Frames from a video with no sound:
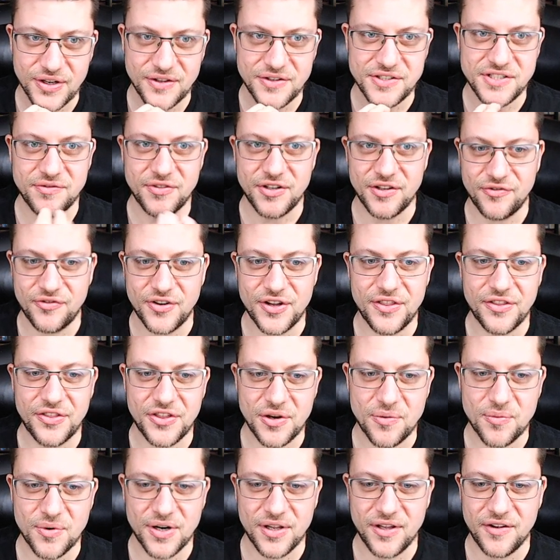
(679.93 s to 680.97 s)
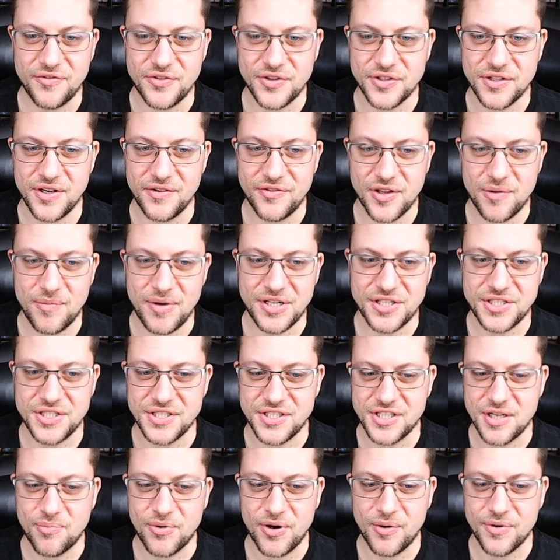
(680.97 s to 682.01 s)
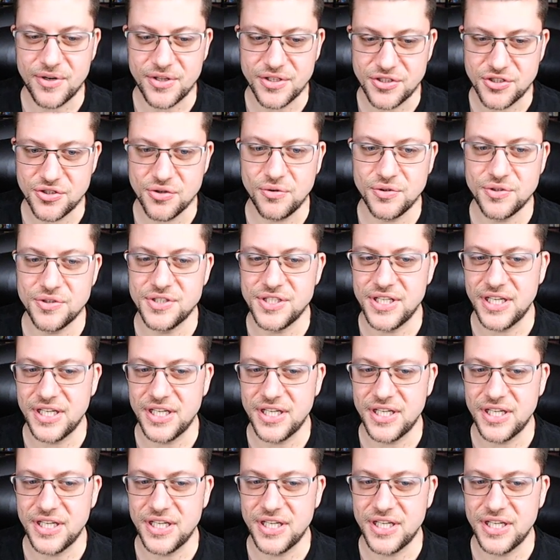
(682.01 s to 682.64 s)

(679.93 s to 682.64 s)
There's even a fun thing where if they manage to separate one of the soldiers,